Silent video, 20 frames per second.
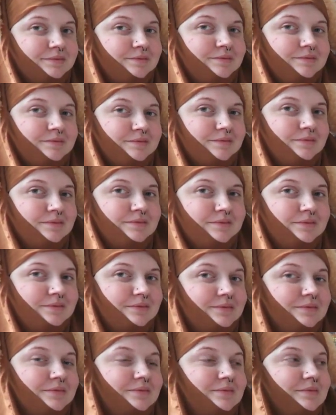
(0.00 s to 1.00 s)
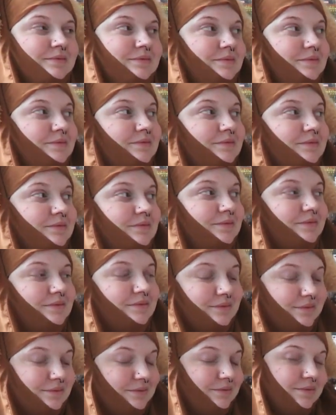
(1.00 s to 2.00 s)

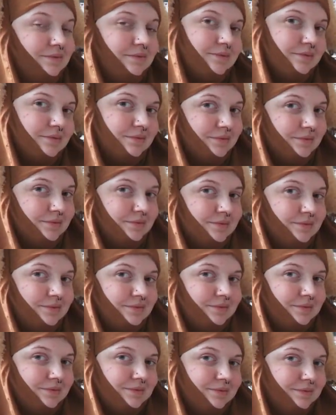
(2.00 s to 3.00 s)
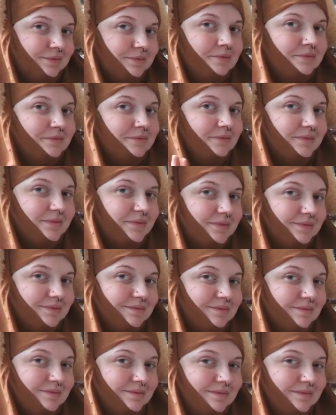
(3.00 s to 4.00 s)
(not speaking)